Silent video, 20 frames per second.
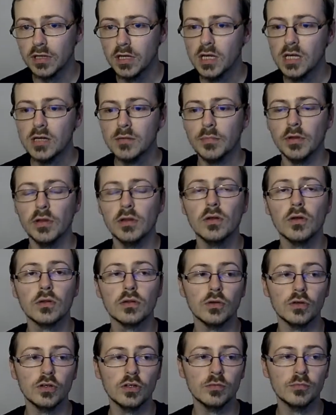but there's also a
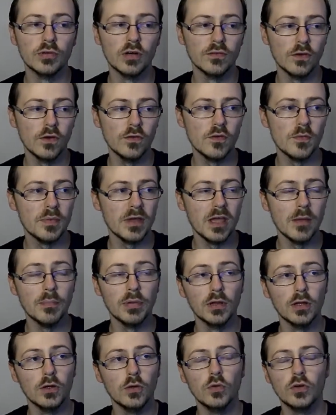number of other people
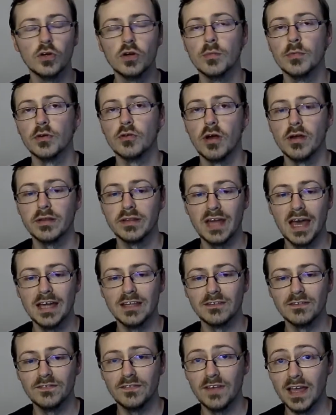who would come across as
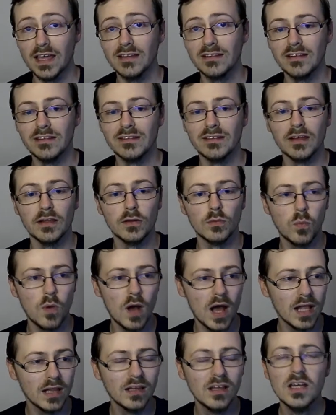faces as
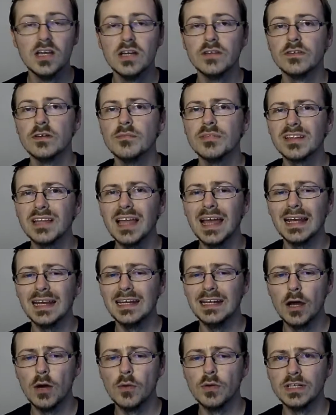well from slightly
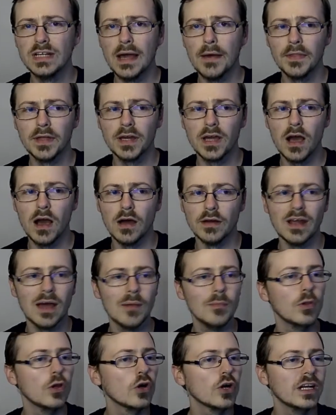lower down the card. I'm
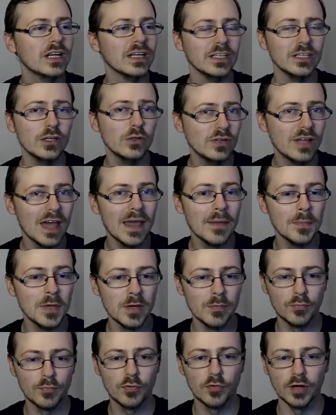looking at you, Damian
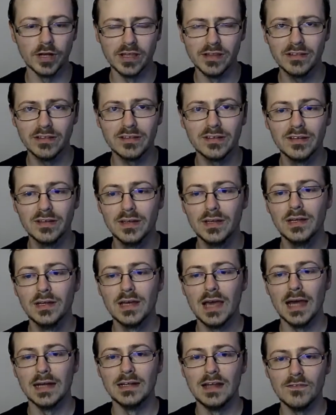Priest.
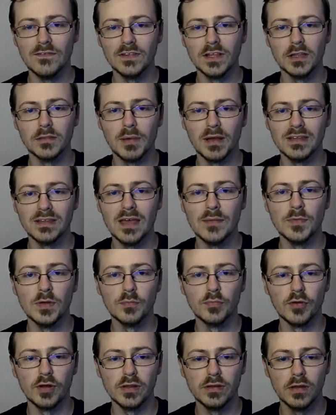I'd definitely expect Damian
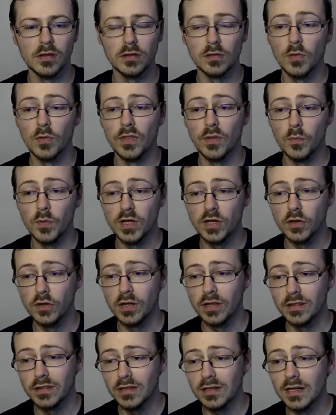Priest as someone that we could
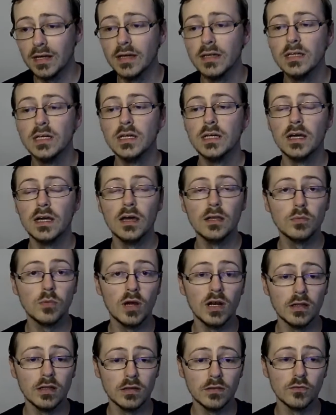consider, as well
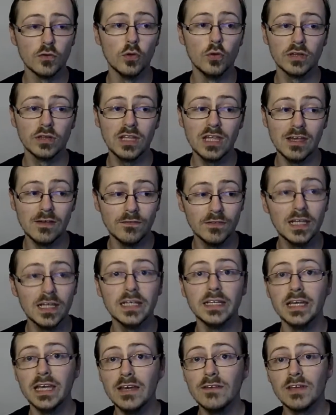as, of course, Keith Lee,
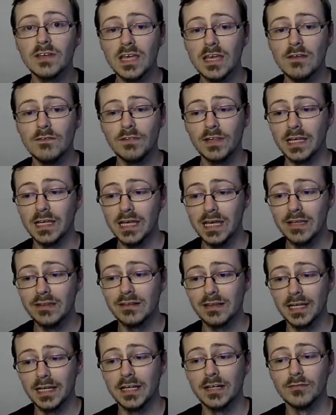if Keith Lee is
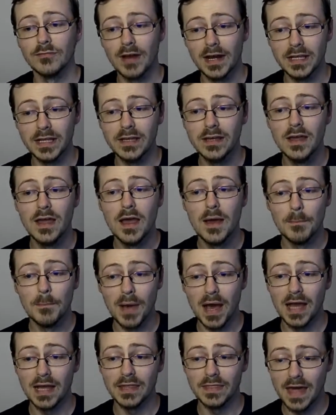cleared and ready
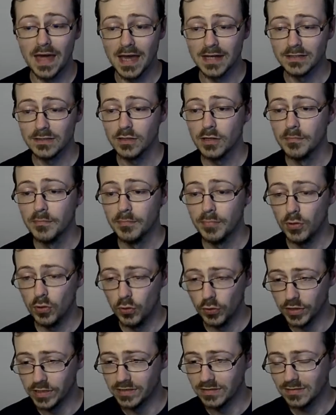by that
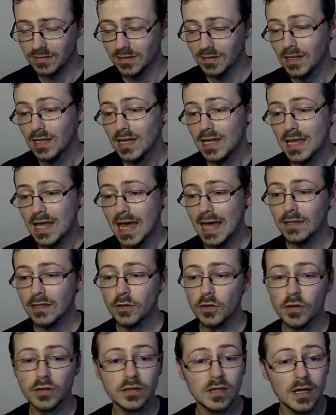point. Eleanor
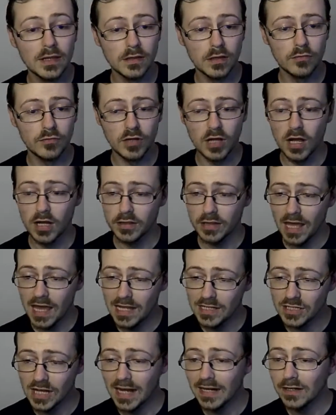says, as regards Edge,
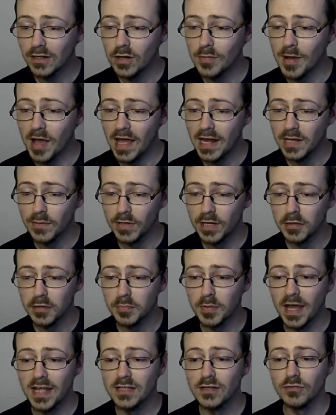I don't know about anyone else, but
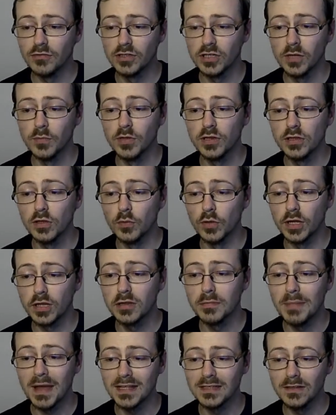Edge's return was so
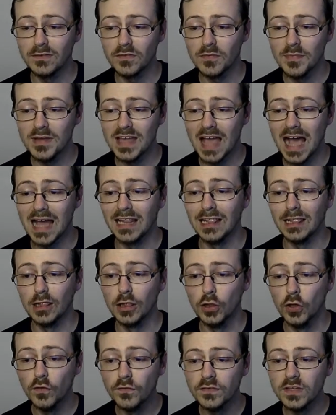unexpected for me. I
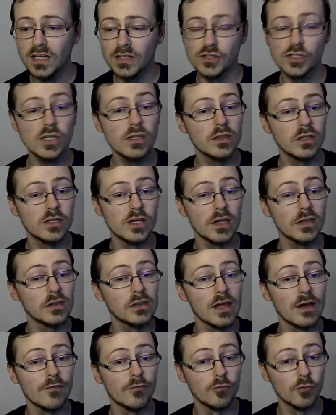loved it. She suggests
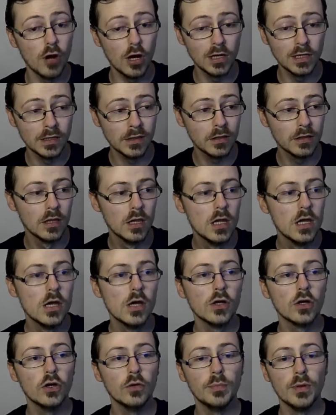Seth Rollins
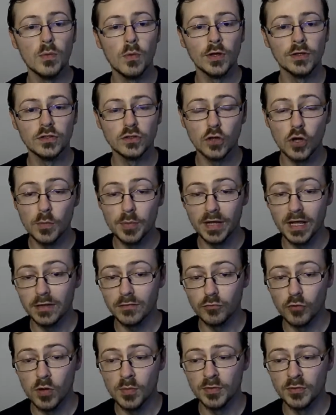could be one to go up against
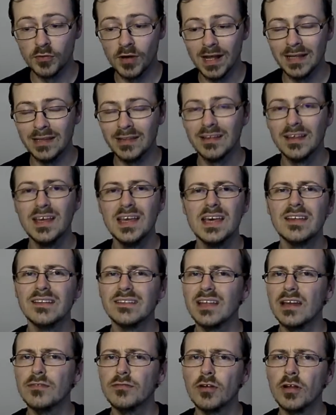Roman Reigns.
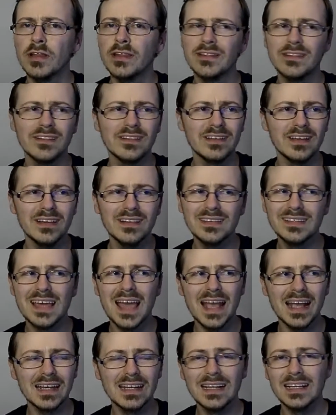Seth Rollins is still
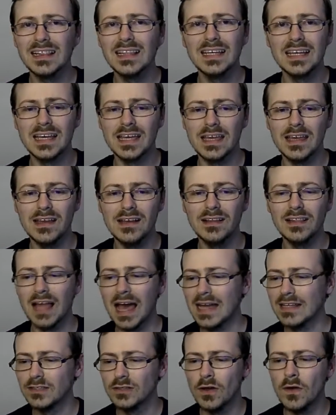technically a heel. I
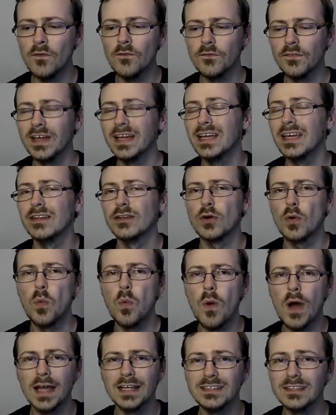don't think he's
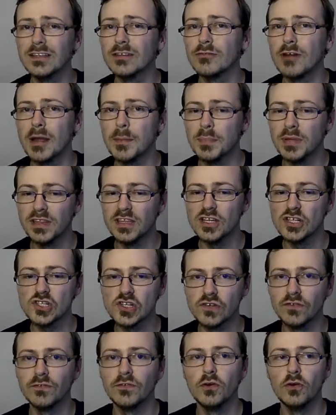quite in the right position
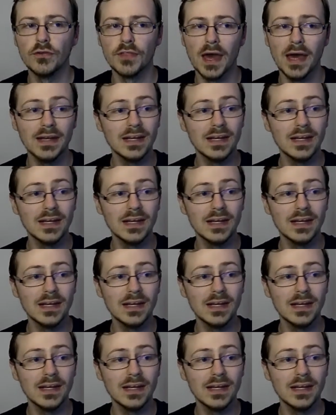for that.